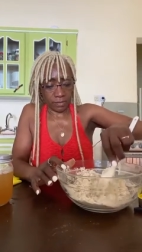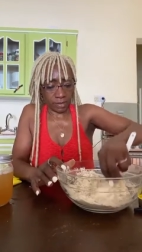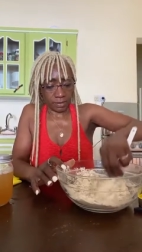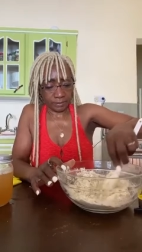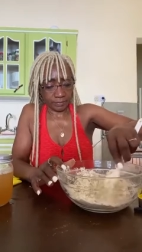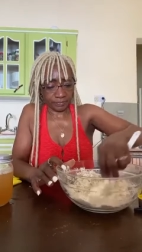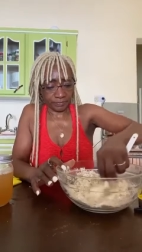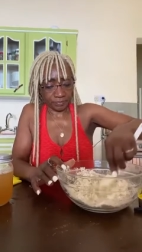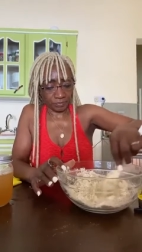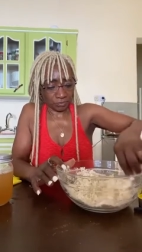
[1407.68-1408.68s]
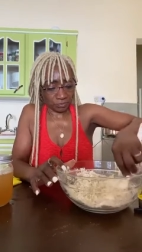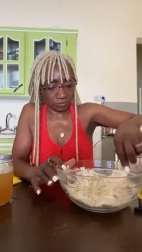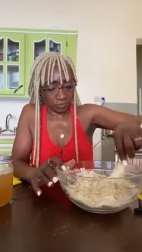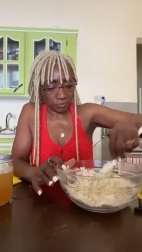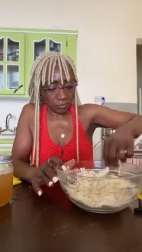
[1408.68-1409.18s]
Now, what I had
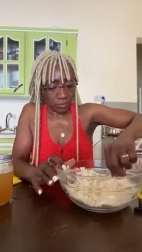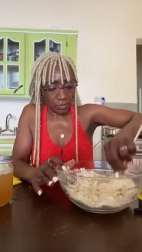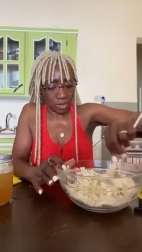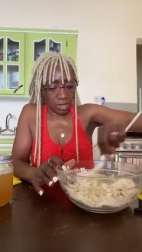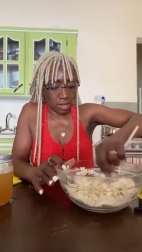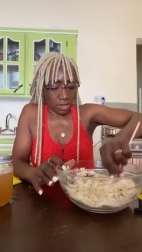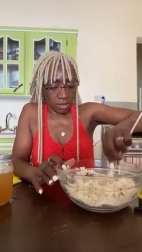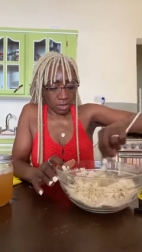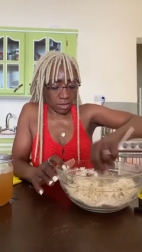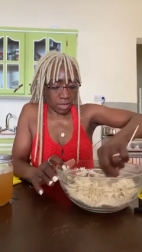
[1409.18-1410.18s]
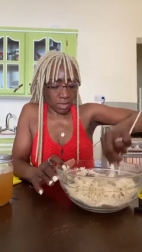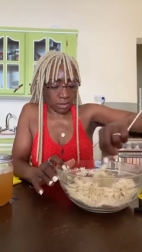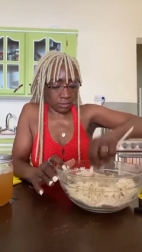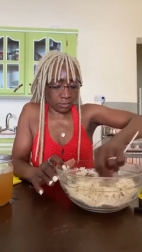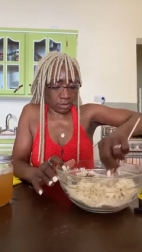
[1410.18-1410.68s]
also considered
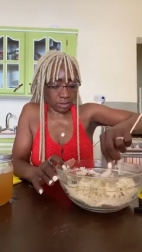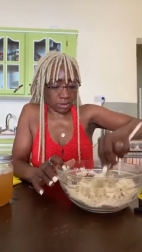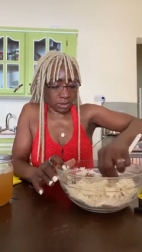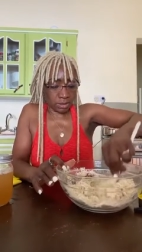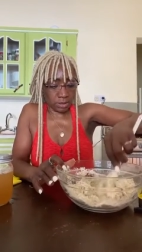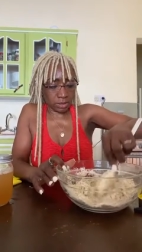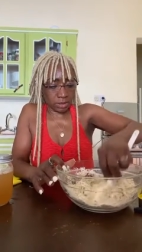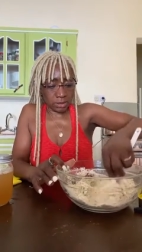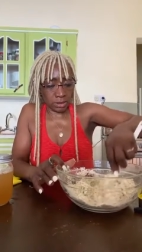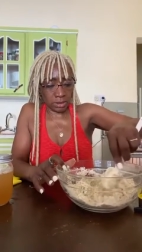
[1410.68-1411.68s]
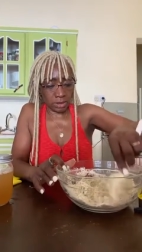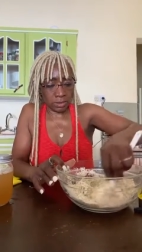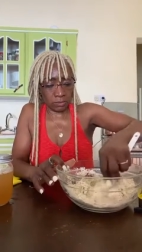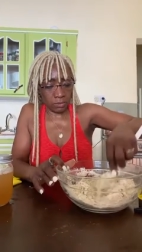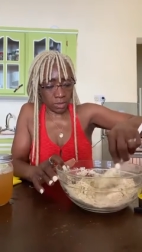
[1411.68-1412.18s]
doing is, instead of
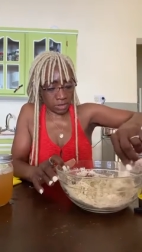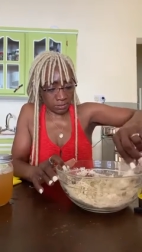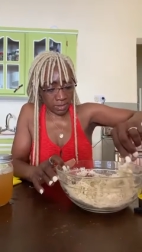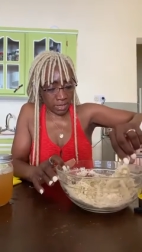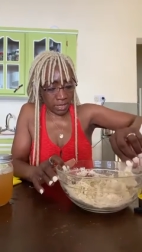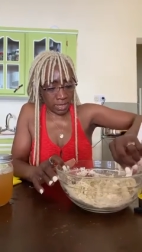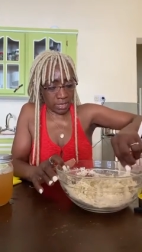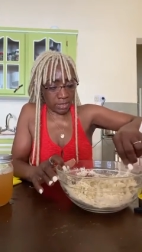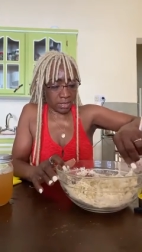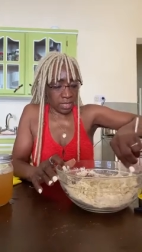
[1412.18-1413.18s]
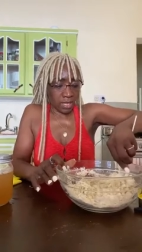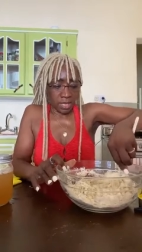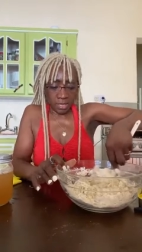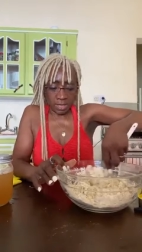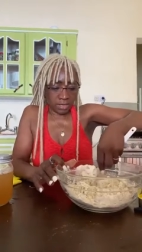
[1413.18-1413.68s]
boiling it right away,
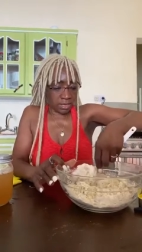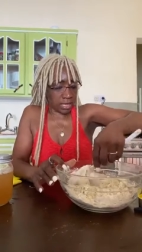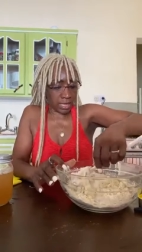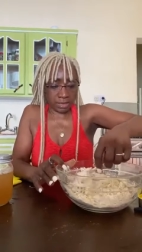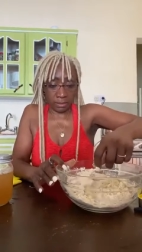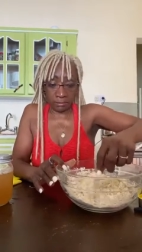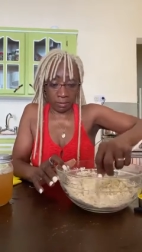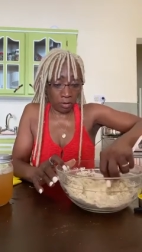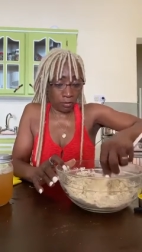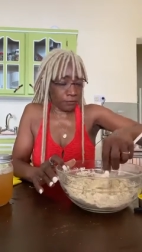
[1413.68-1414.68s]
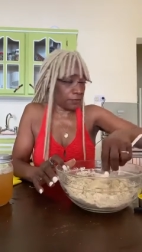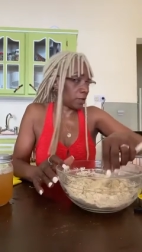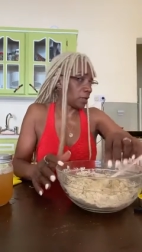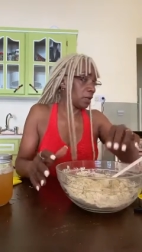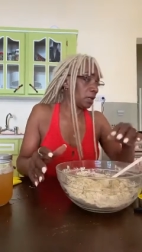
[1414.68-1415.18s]
I was thinking
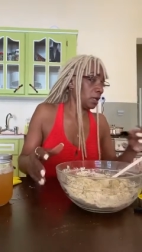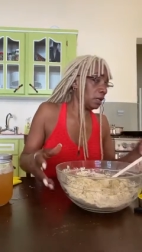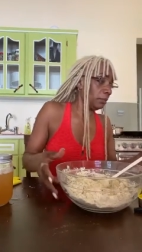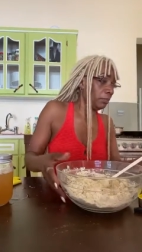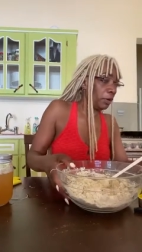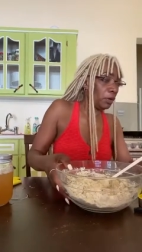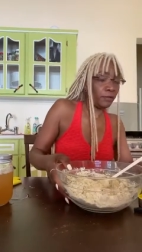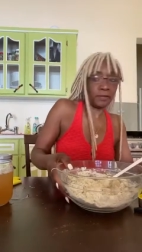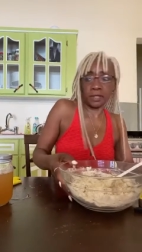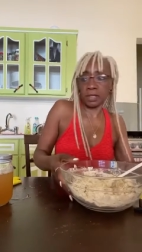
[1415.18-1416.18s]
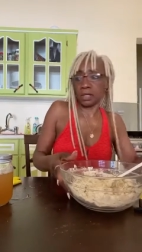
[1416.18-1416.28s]
of putting it in the oven at